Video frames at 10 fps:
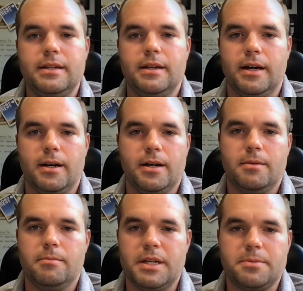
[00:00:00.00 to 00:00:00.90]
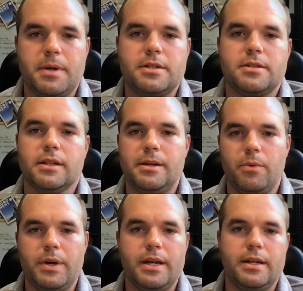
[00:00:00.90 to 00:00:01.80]
especially
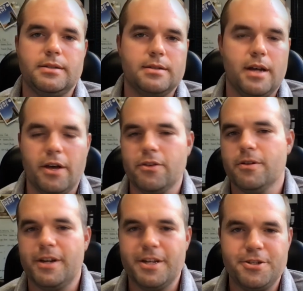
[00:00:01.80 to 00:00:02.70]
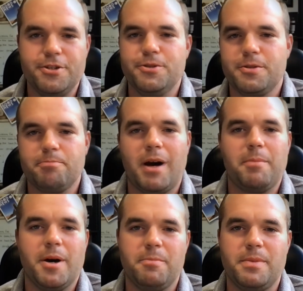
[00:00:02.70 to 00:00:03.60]
when other issues
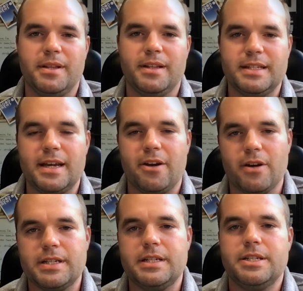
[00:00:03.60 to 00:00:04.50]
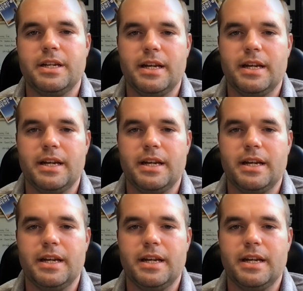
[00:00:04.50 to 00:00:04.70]
pop up and that take our attention.